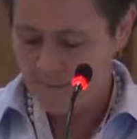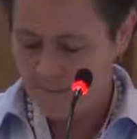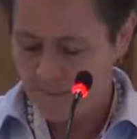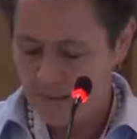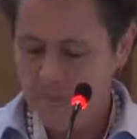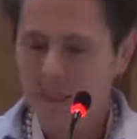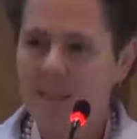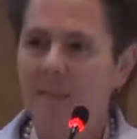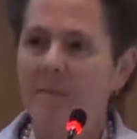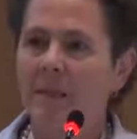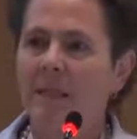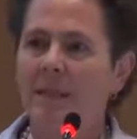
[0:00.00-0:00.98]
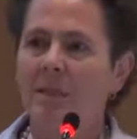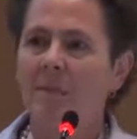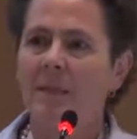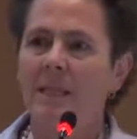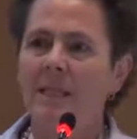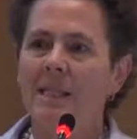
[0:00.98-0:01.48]
maybe something else,
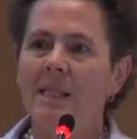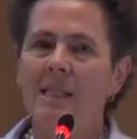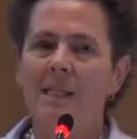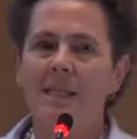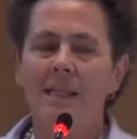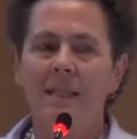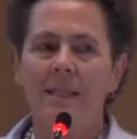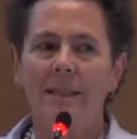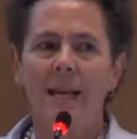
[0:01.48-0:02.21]
but this is